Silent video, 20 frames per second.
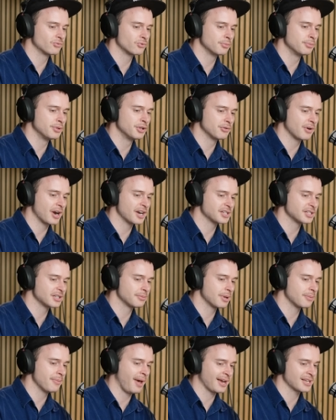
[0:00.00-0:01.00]
remuneration
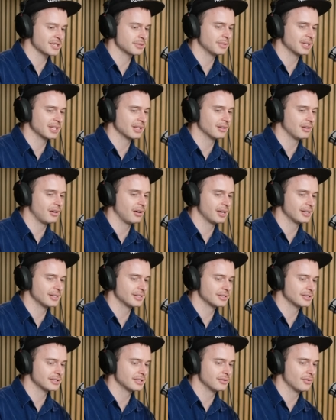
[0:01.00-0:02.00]
to be maximally
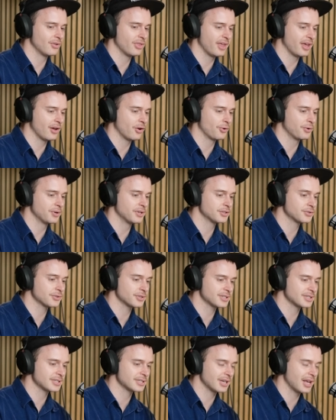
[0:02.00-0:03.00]
aligned to their own
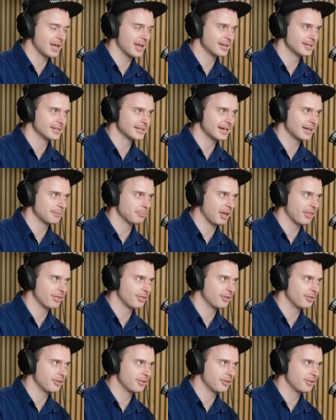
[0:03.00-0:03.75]
interests. And my